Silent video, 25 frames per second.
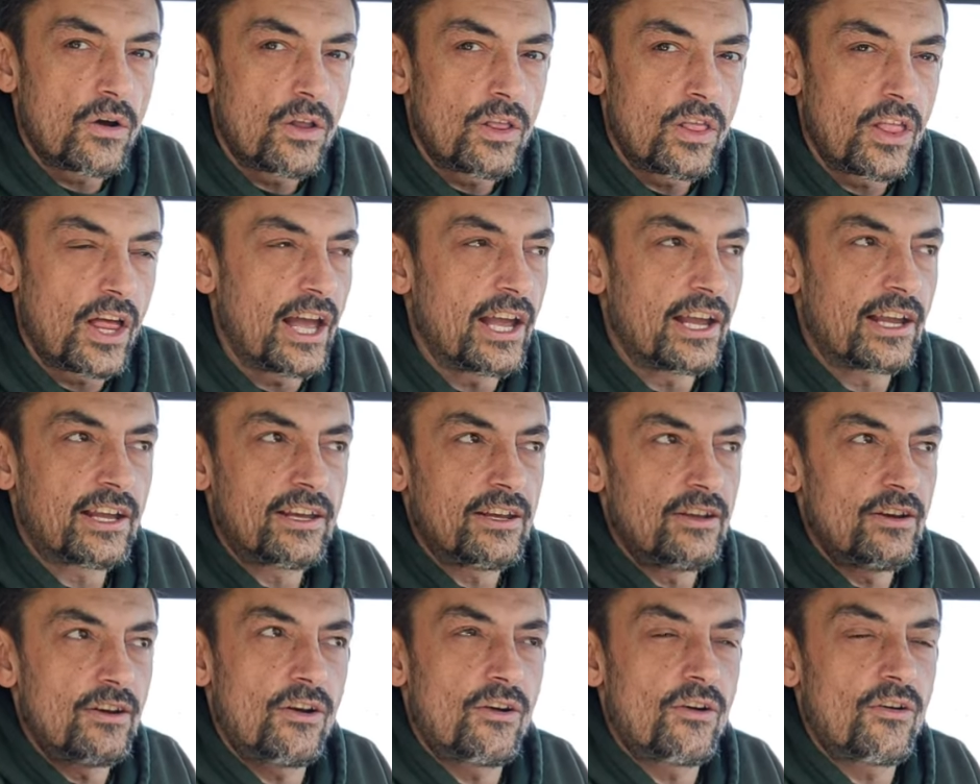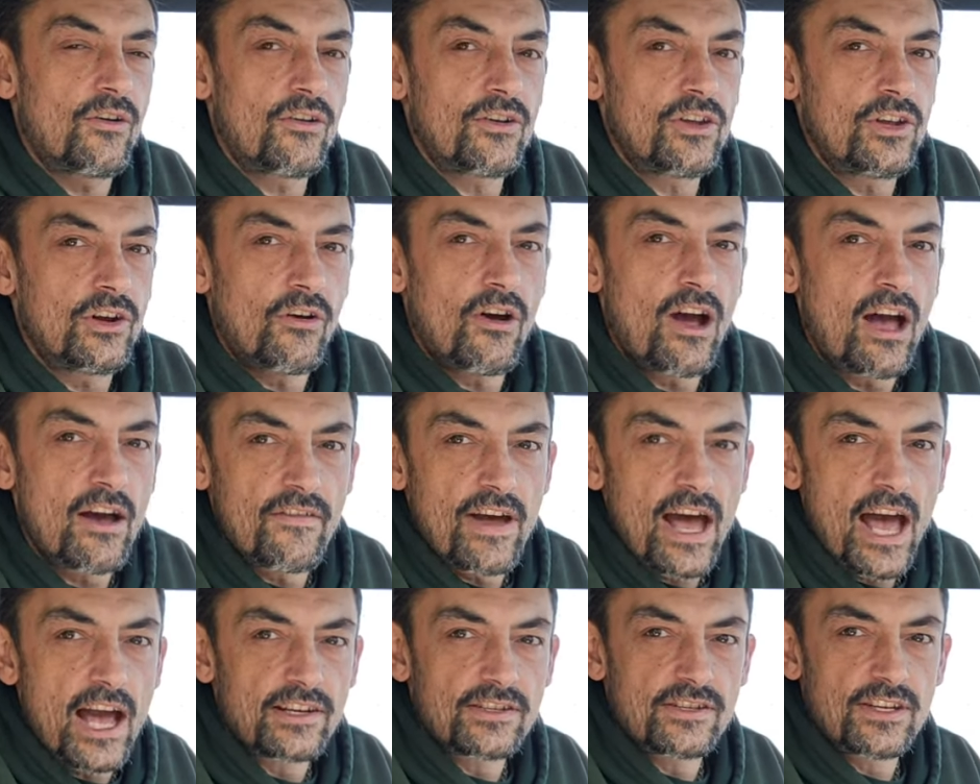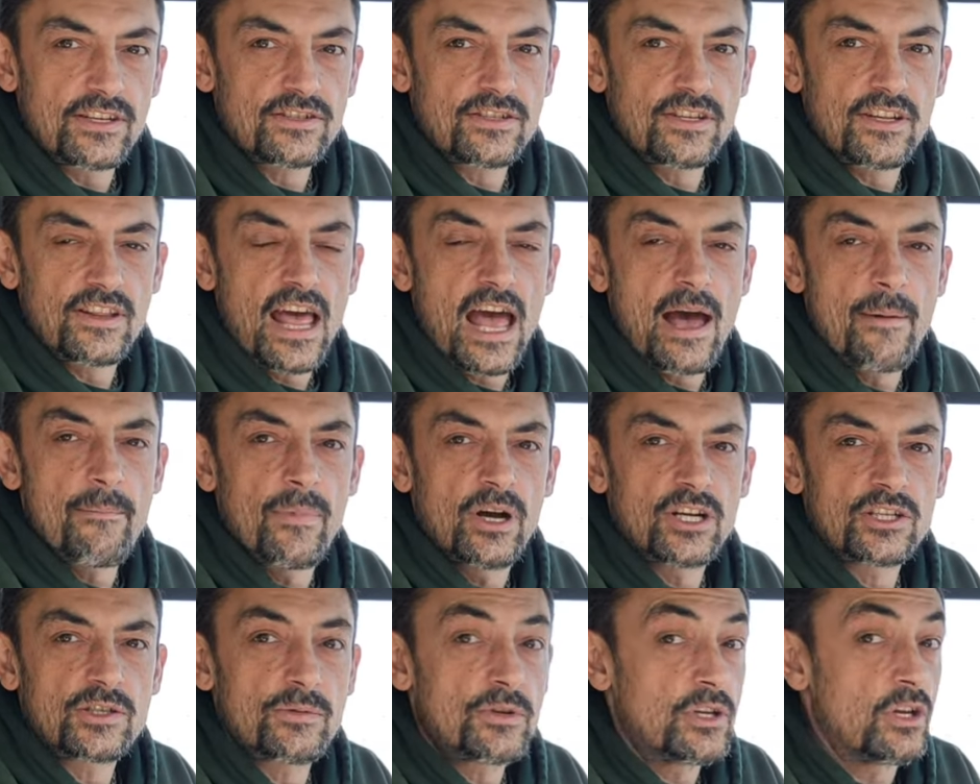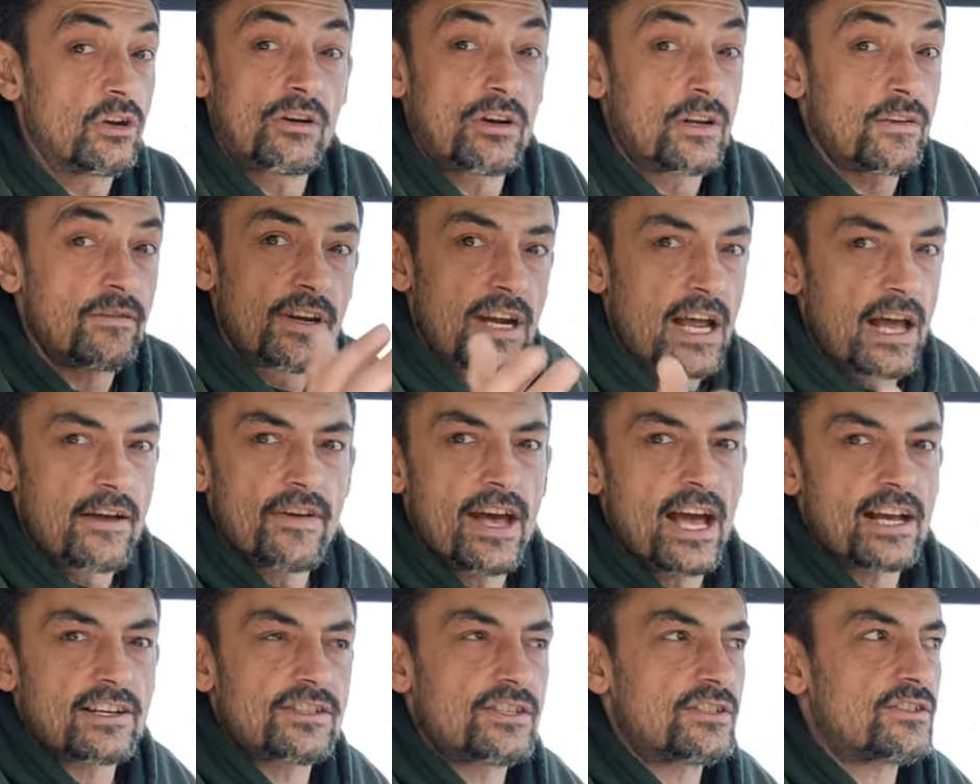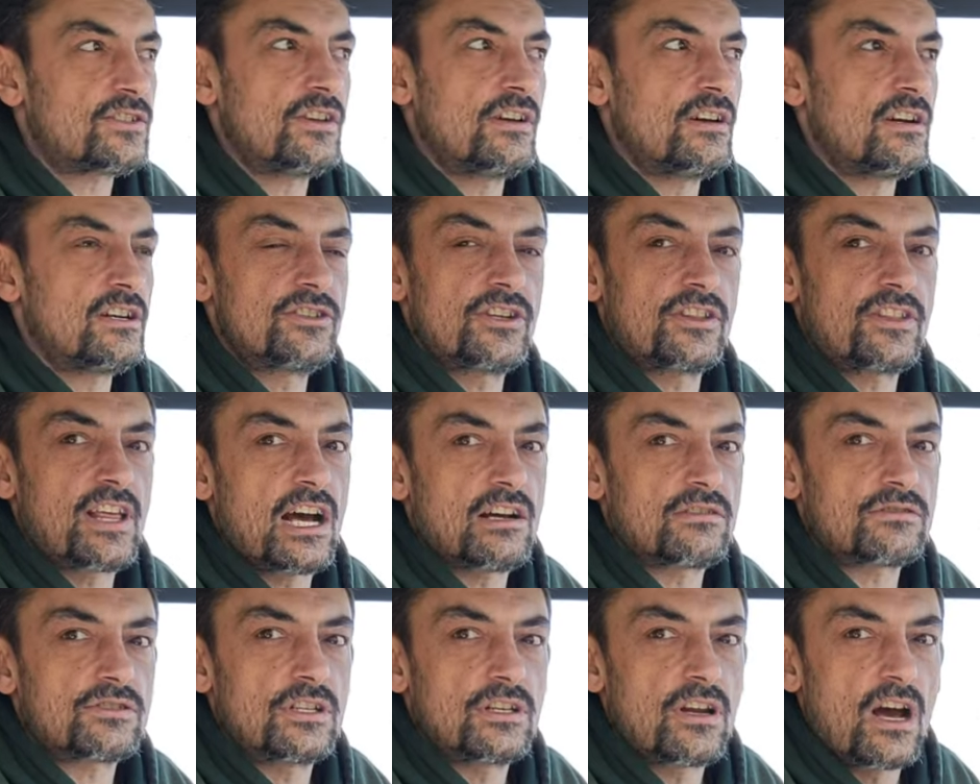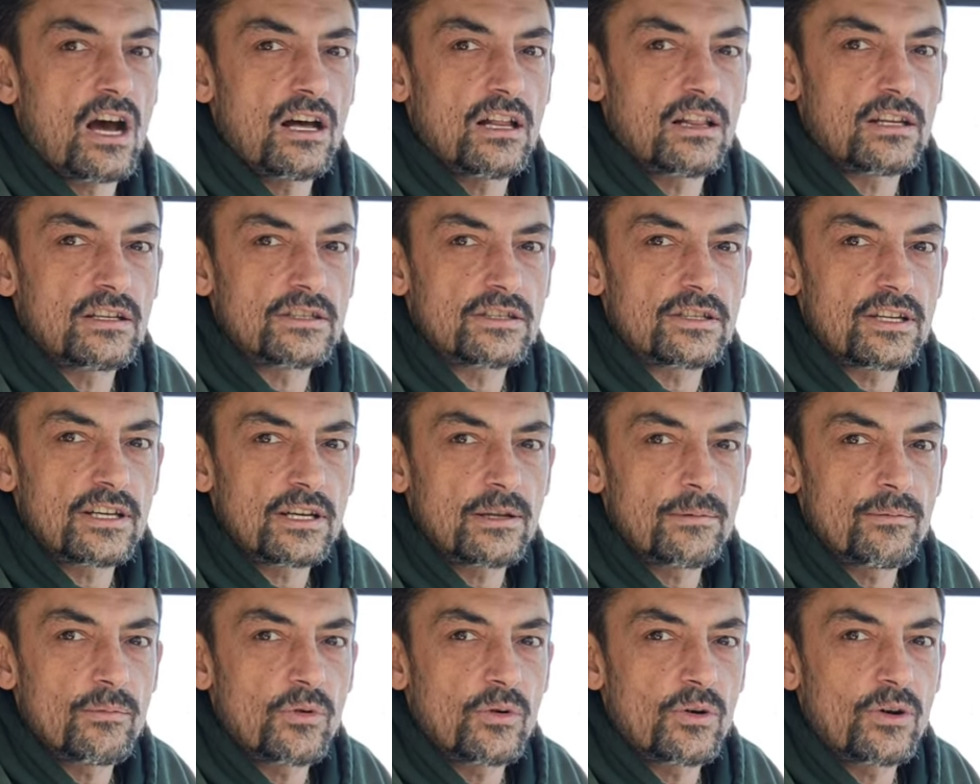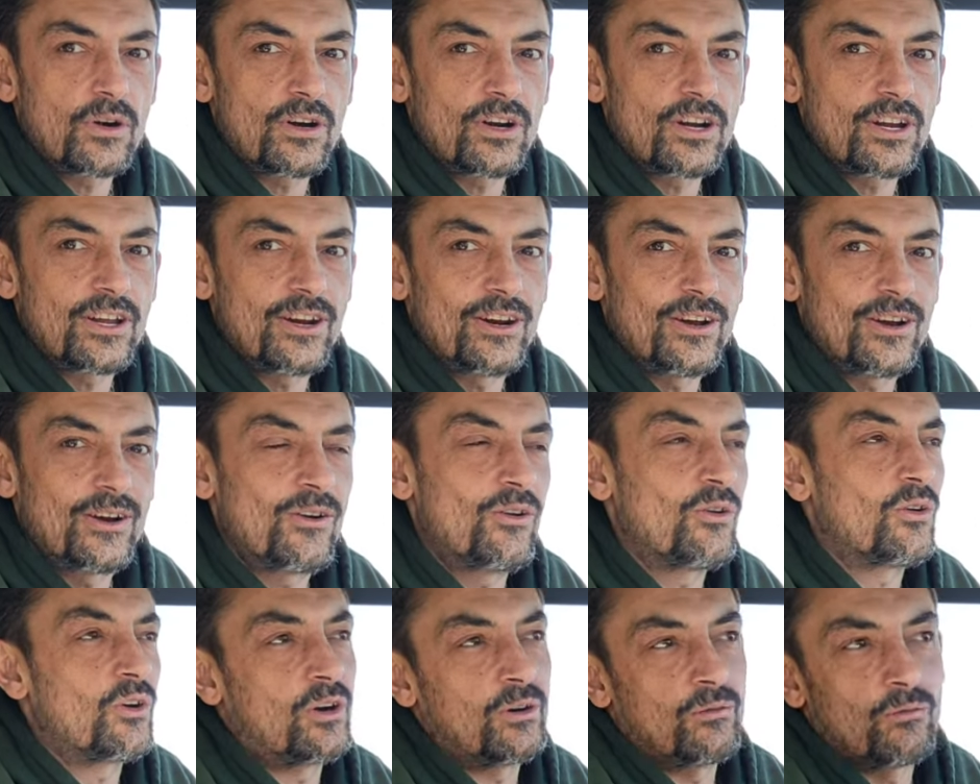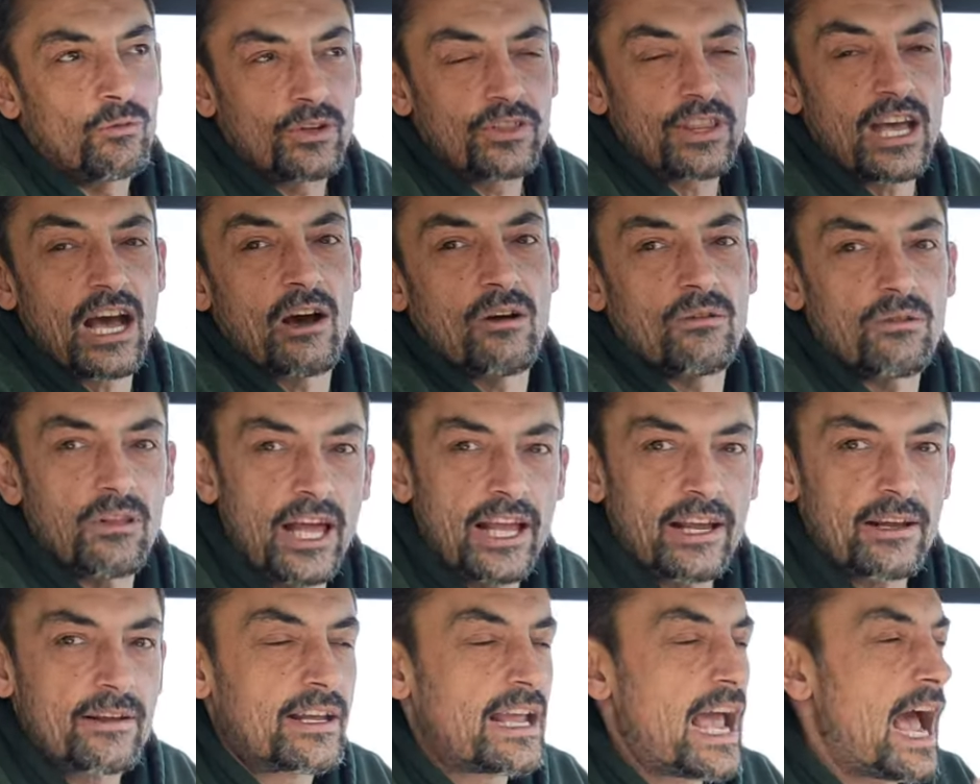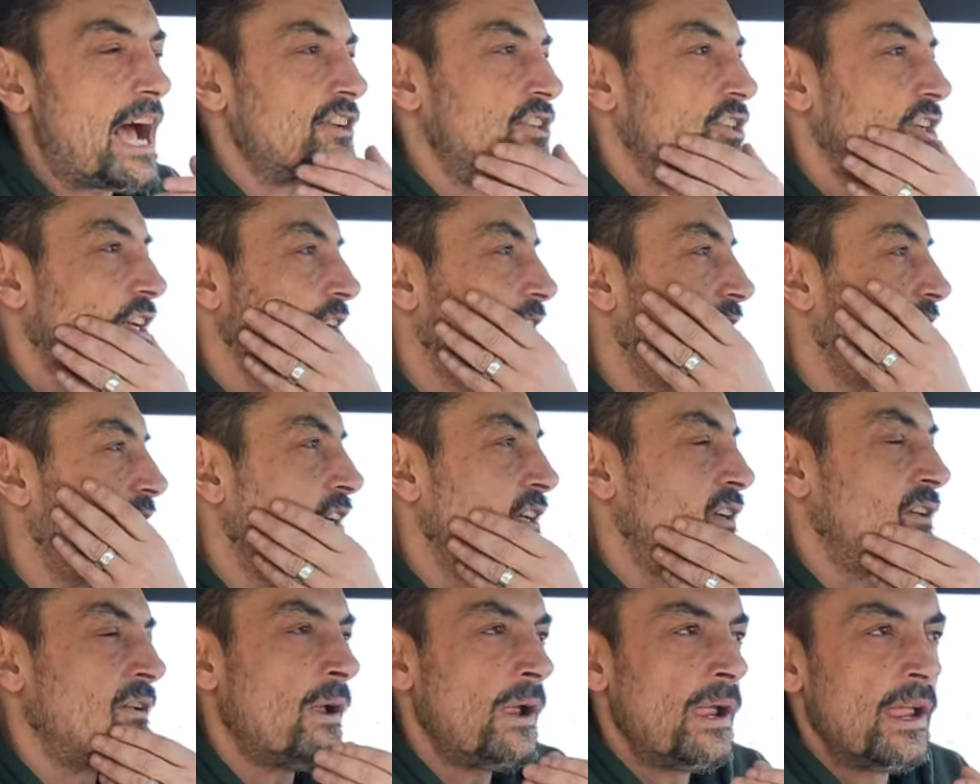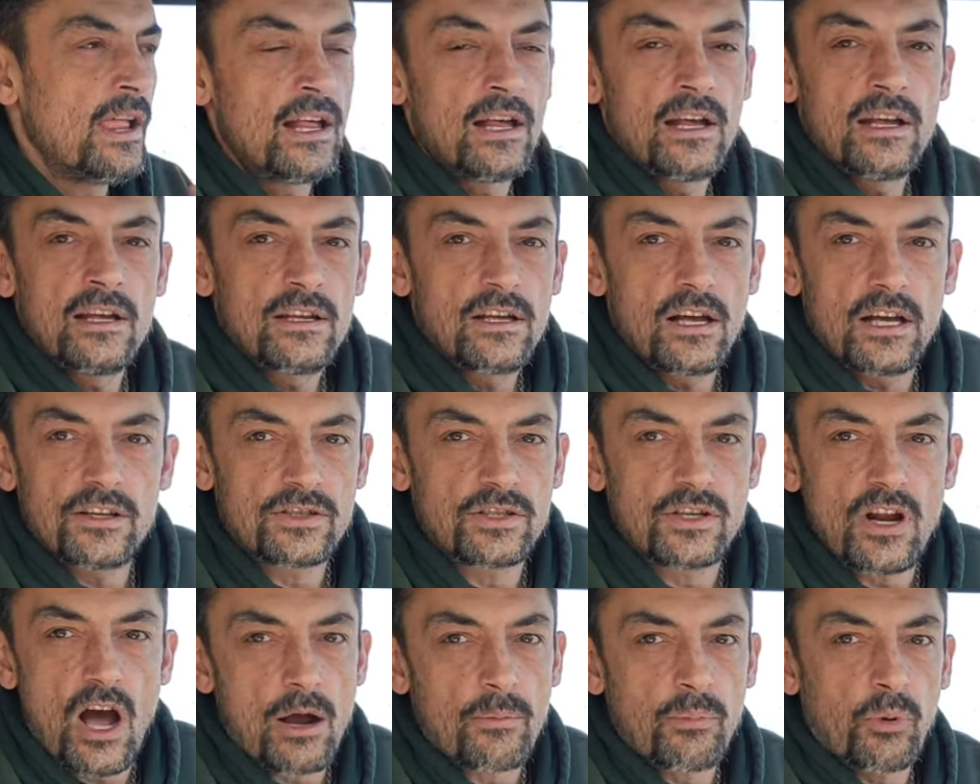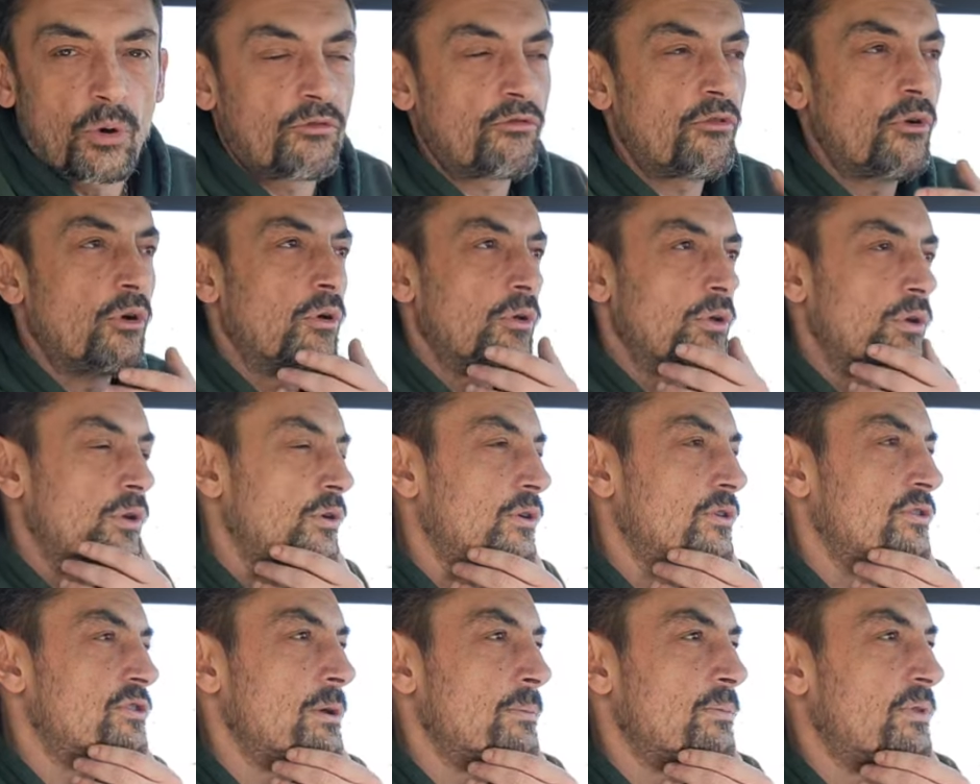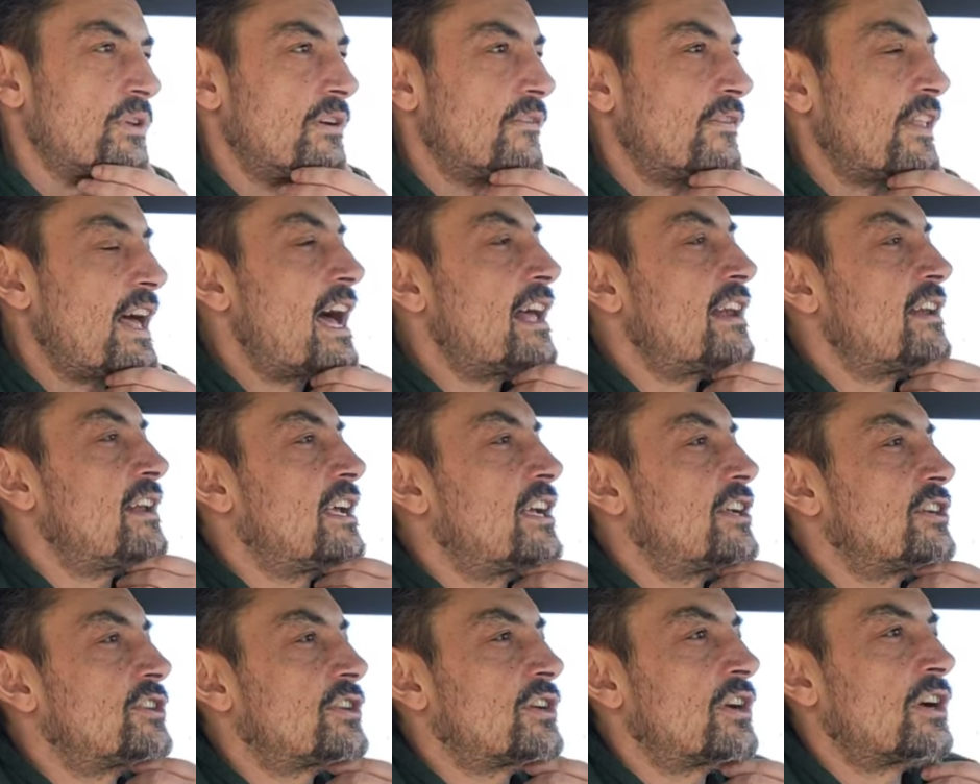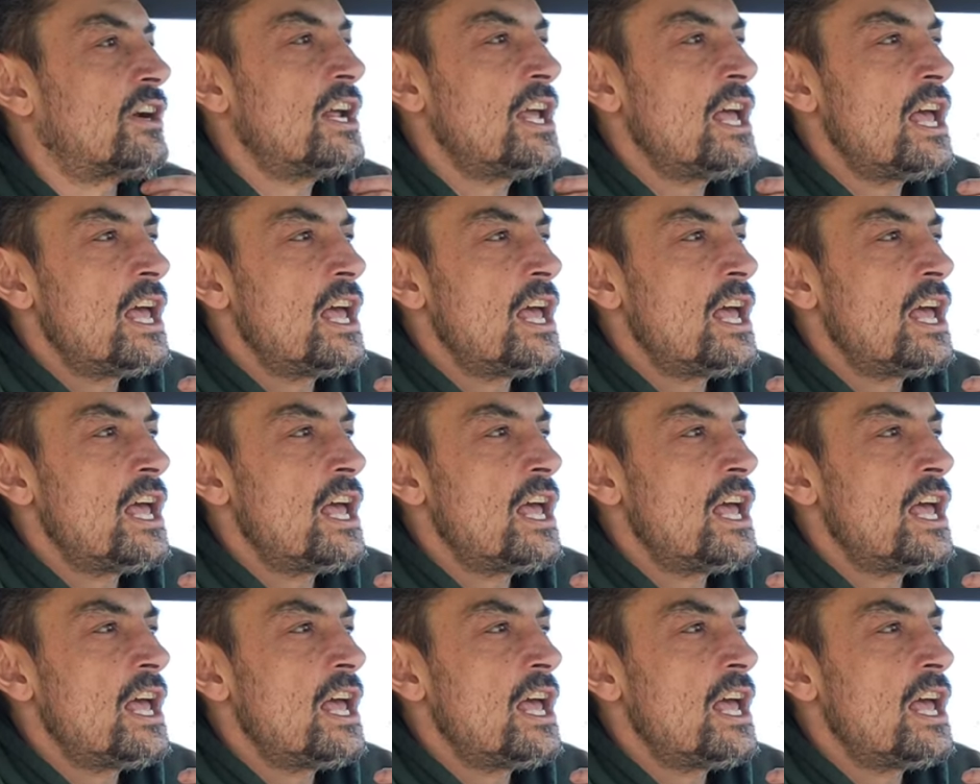Like you don't you don't have access to that much. You don't even have access to a hundred thousand dollars anymore, you know, or without like cashing in a, a stock portfolio or something of that nature.